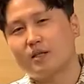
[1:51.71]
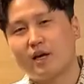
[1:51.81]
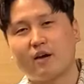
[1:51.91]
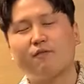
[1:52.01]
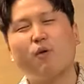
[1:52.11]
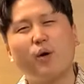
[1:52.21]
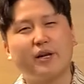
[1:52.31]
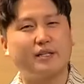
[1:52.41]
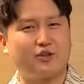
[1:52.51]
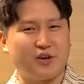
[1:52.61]
they
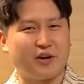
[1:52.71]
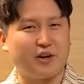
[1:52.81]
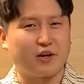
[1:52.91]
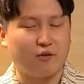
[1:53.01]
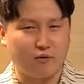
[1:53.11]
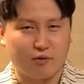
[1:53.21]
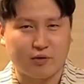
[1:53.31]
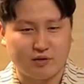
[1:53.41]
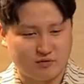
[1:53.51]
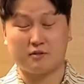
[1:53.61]
avoid drinking
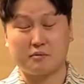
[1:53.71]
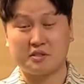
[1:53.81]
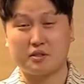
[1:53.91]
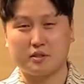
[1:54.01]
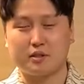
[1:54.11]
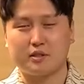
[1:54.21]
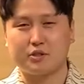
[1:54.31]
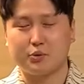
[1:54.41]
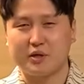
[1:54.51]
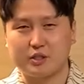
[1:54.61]
Corona, especially in this
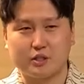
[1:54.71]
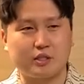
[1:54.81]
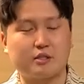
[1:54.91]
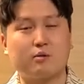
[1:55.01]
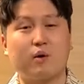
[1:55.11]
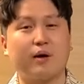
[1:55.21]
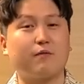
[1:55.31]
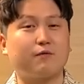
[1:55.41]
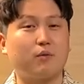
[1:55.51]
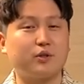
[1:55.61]
situation. It's quite
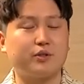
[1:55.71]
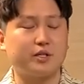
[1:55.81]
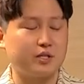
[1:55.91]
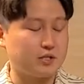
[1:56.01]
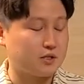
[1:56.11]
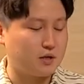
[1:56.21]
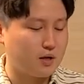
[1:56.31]
unfortunate, yes.